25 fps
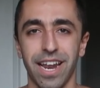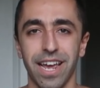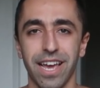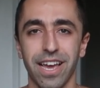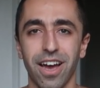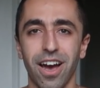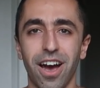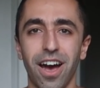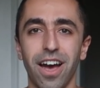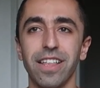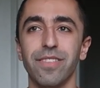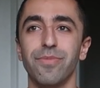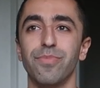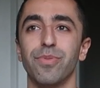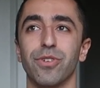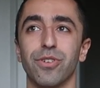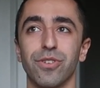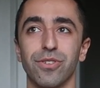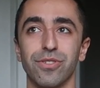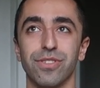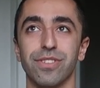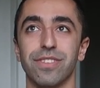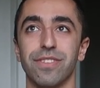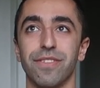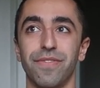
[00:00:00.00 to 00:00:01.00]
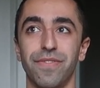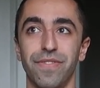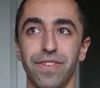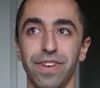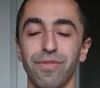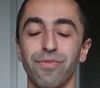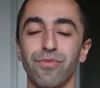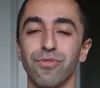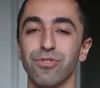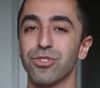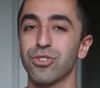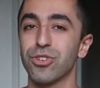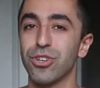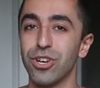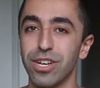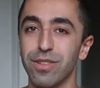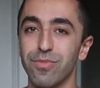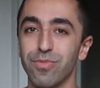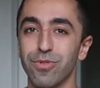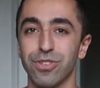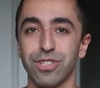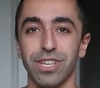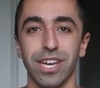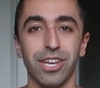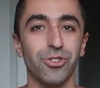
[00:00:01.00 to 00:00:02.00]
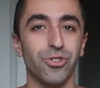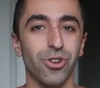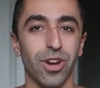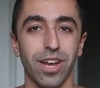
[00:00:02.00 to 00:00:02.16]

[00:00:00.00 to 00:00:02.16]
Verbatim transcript: I got because the fit was good because I